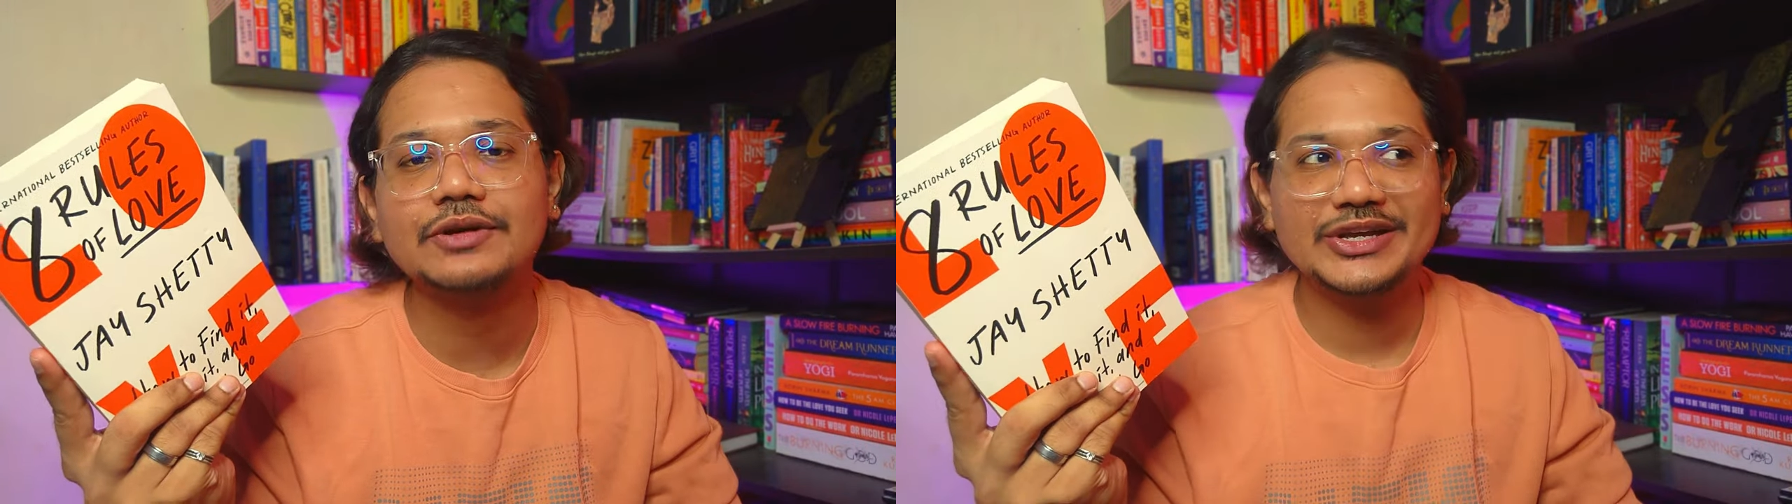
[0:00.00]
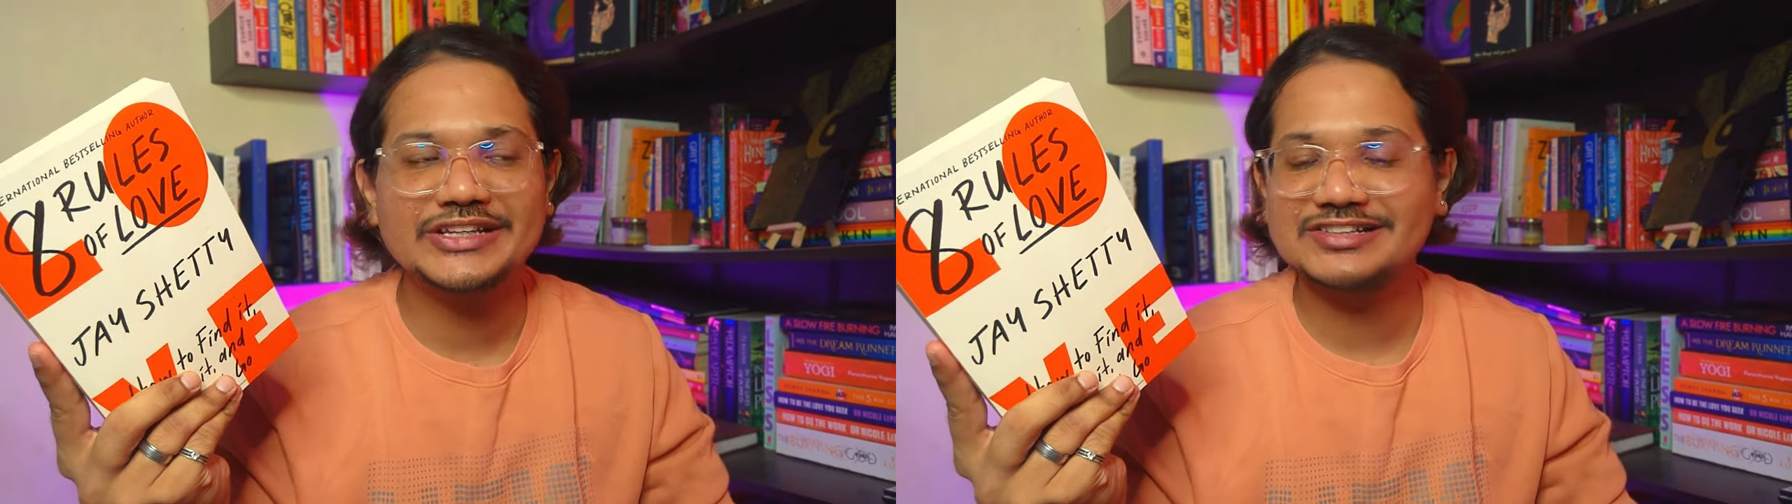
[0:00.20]

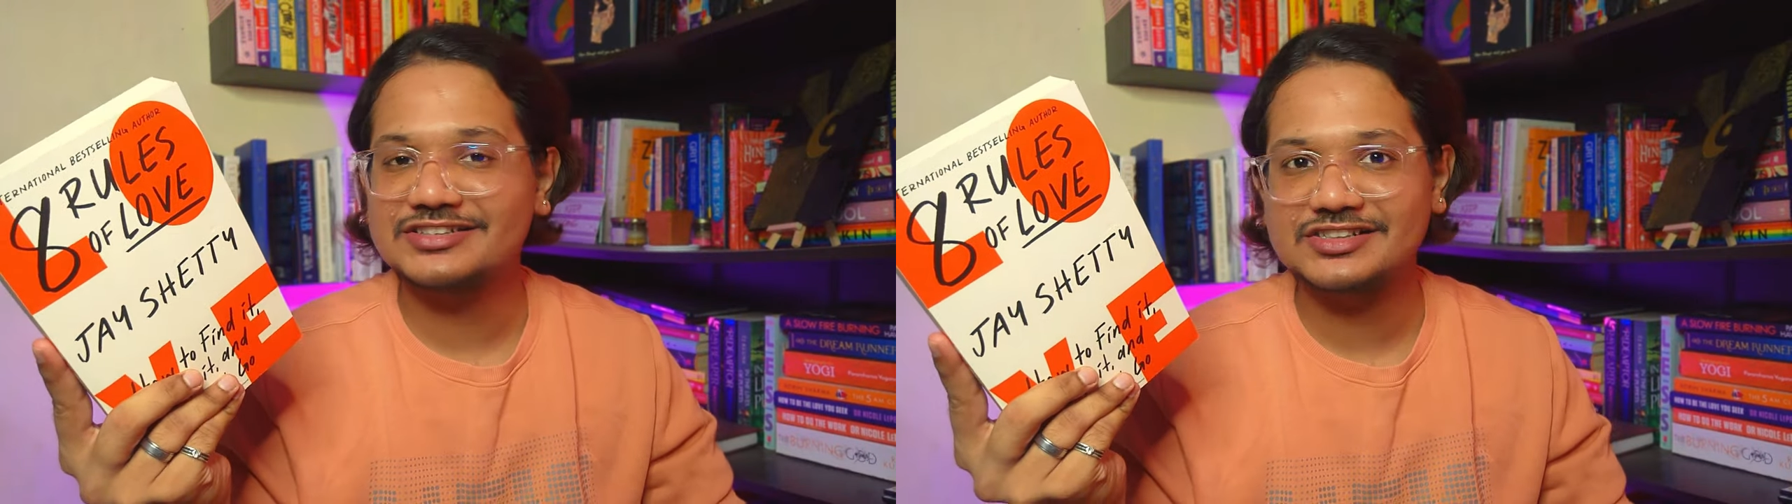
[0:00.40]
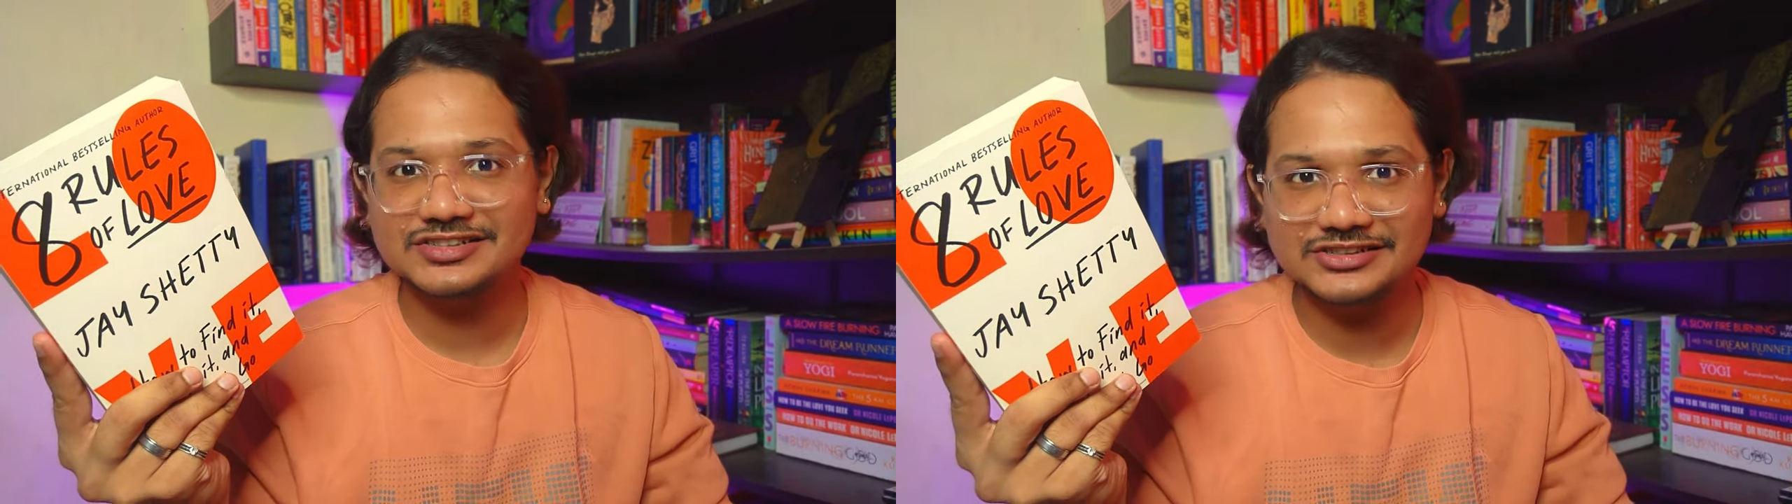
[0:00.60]
you can
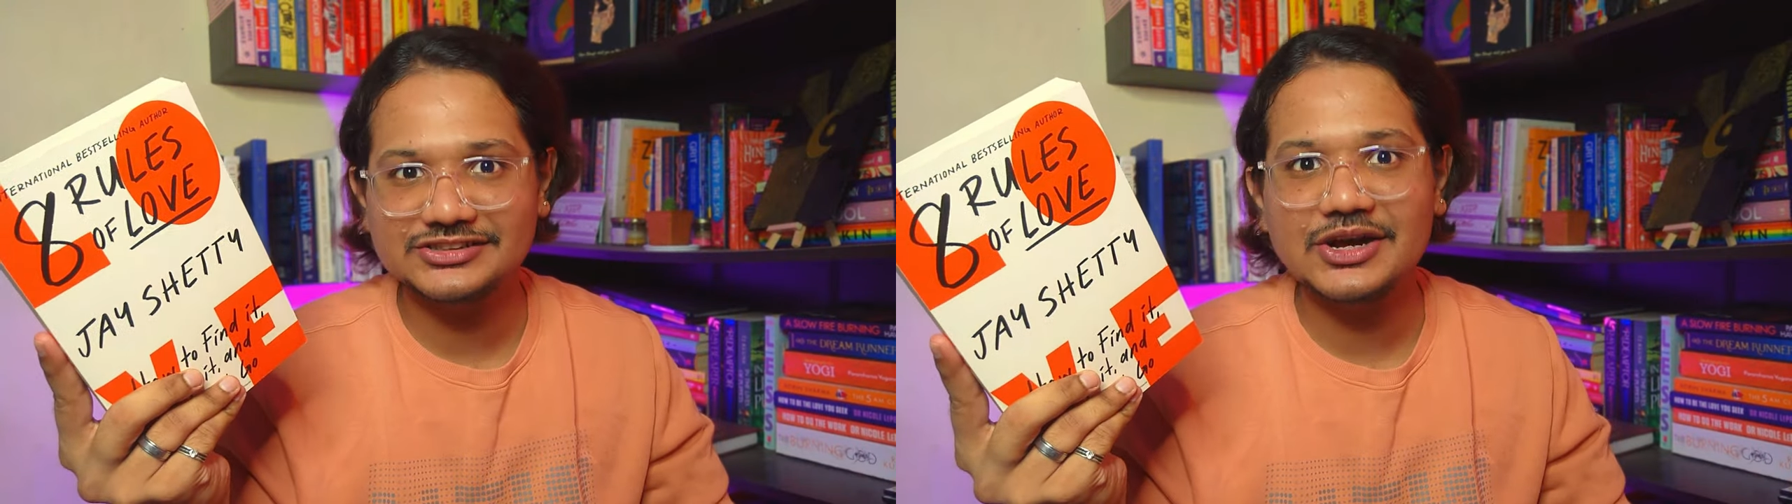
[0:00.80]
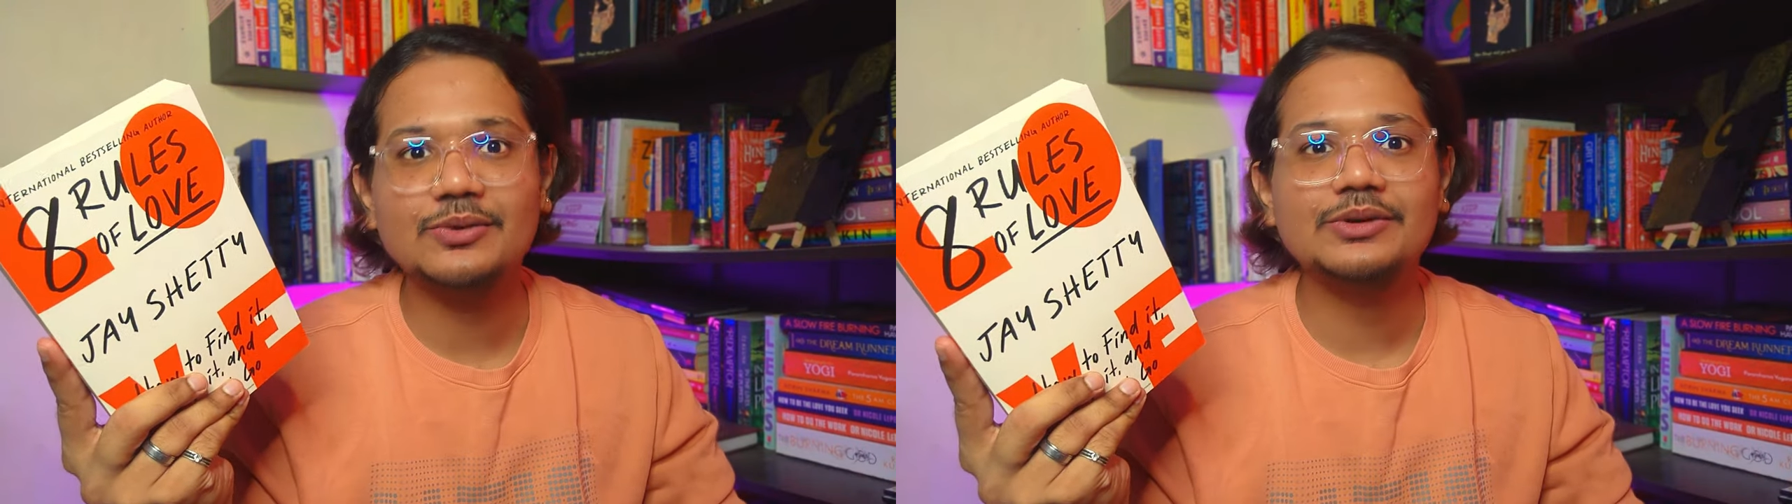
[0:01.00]
easily sit
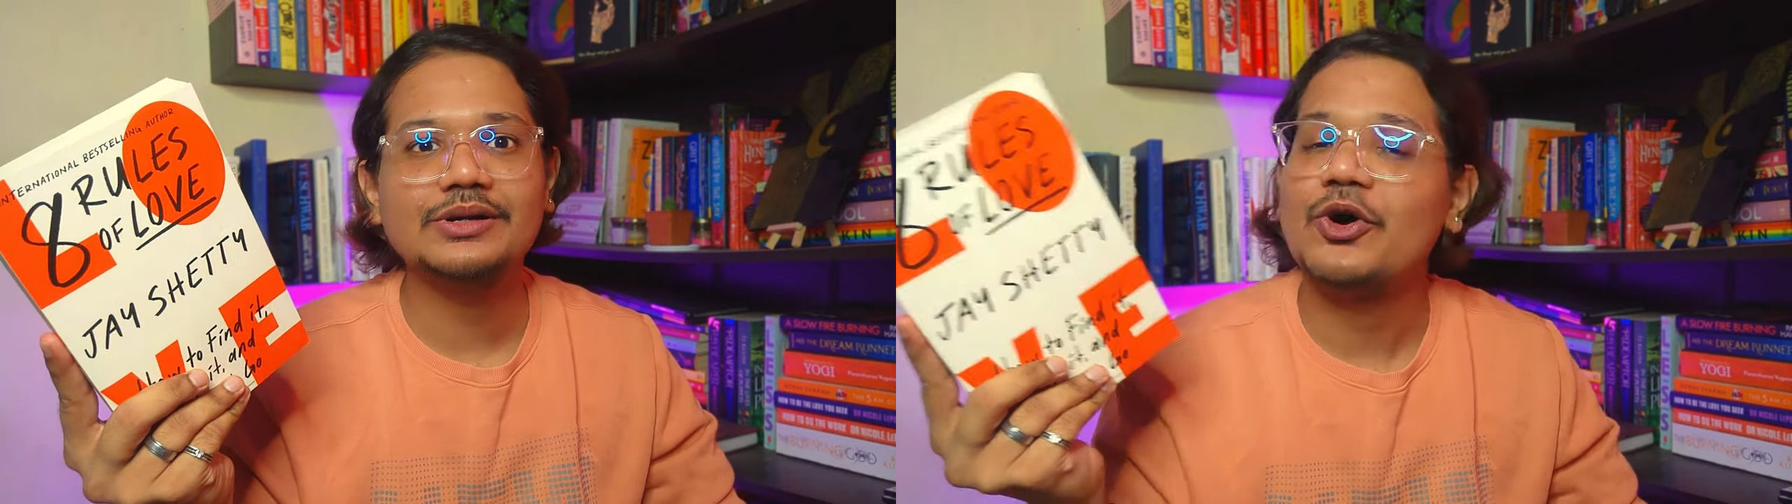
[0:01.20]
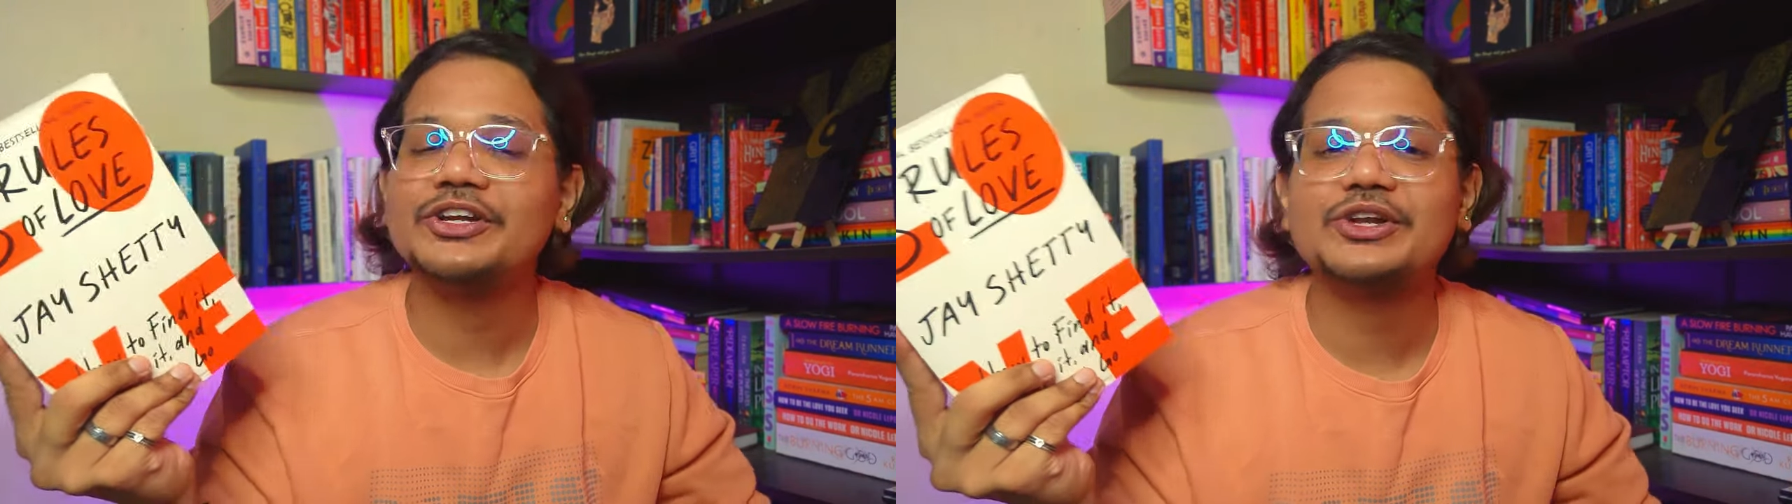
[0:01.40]
down talk